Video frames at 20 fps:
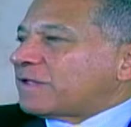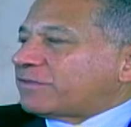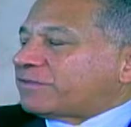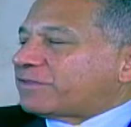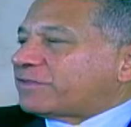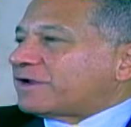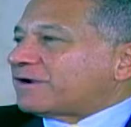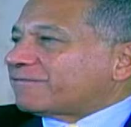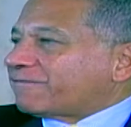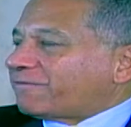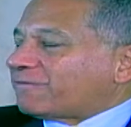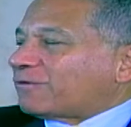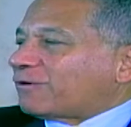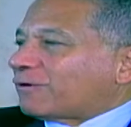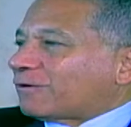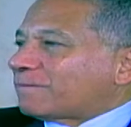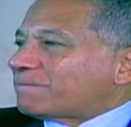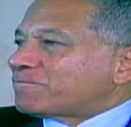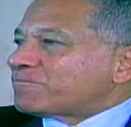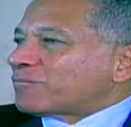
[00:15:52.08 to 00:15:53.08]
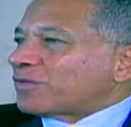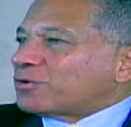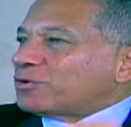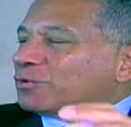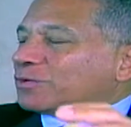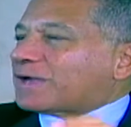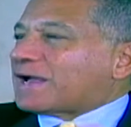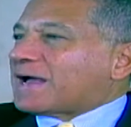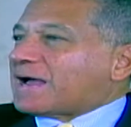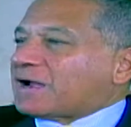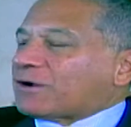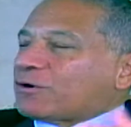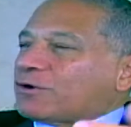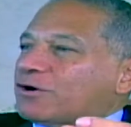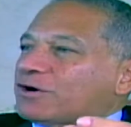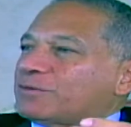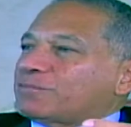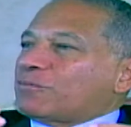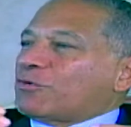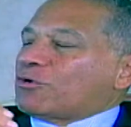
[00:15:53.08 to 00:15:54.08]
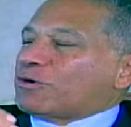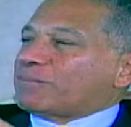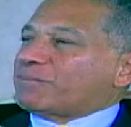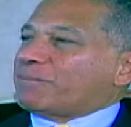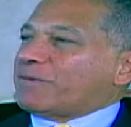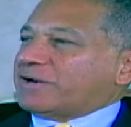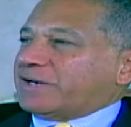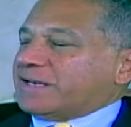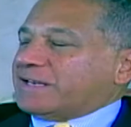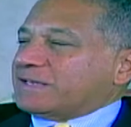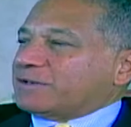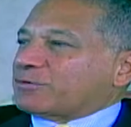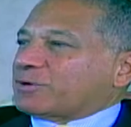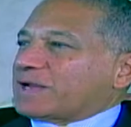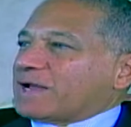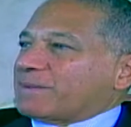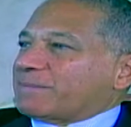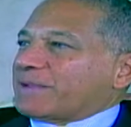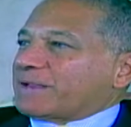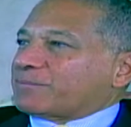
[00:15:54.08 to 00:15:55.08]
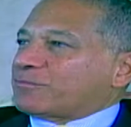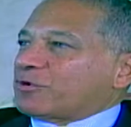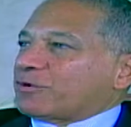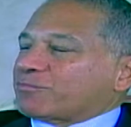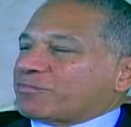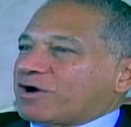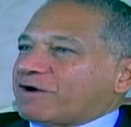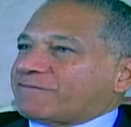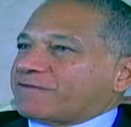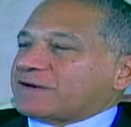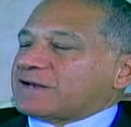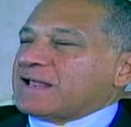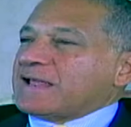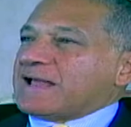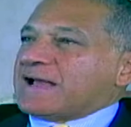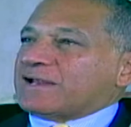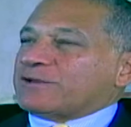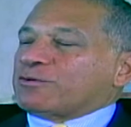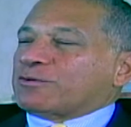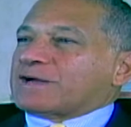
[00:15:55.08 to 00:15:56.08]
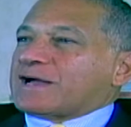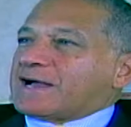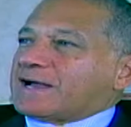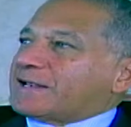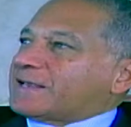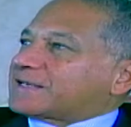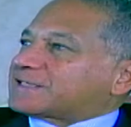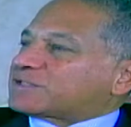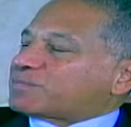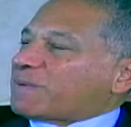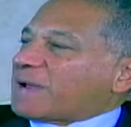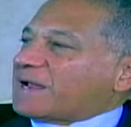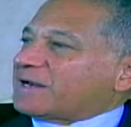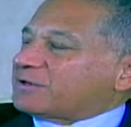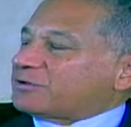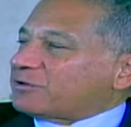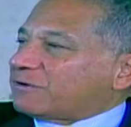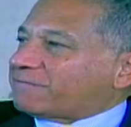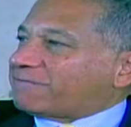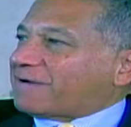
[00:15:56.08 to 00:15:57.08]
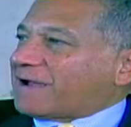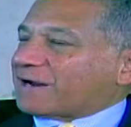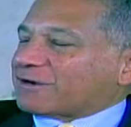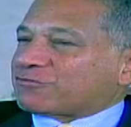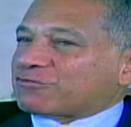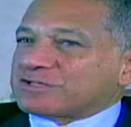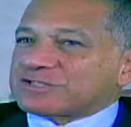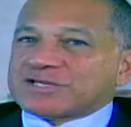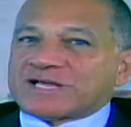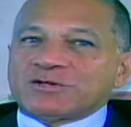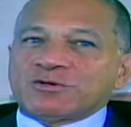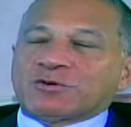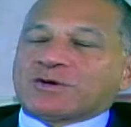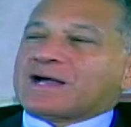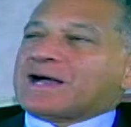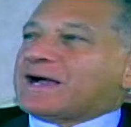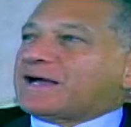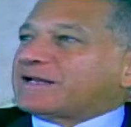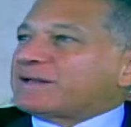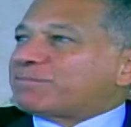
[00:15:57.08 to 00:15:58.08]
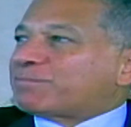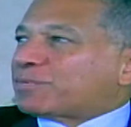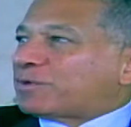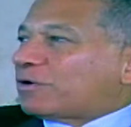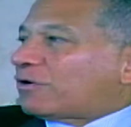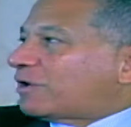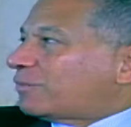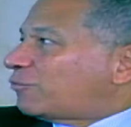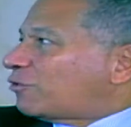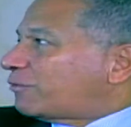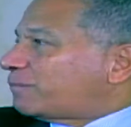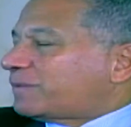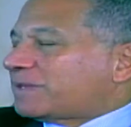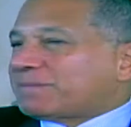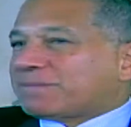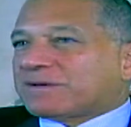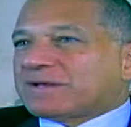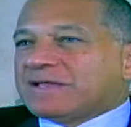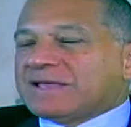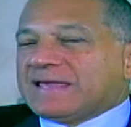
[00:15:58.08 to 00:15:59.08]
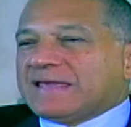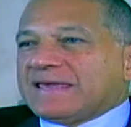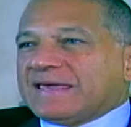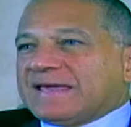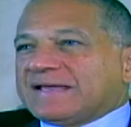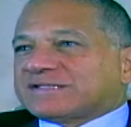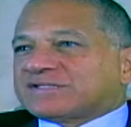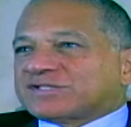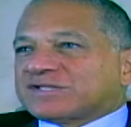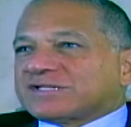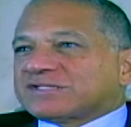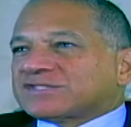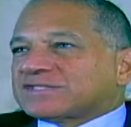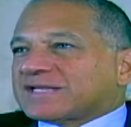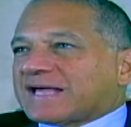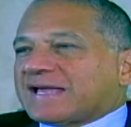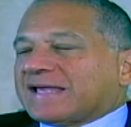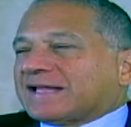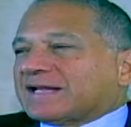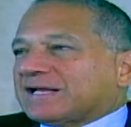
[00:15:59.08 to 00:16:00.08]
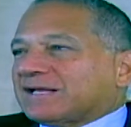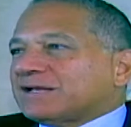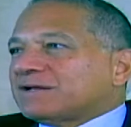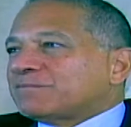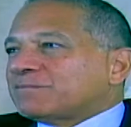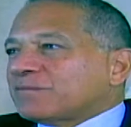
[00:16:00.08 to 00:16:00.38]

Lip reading: Therefore, you can't earn more money, you can't make more profit, and you can't expand your factories, and you can't employ more people. It's a cycle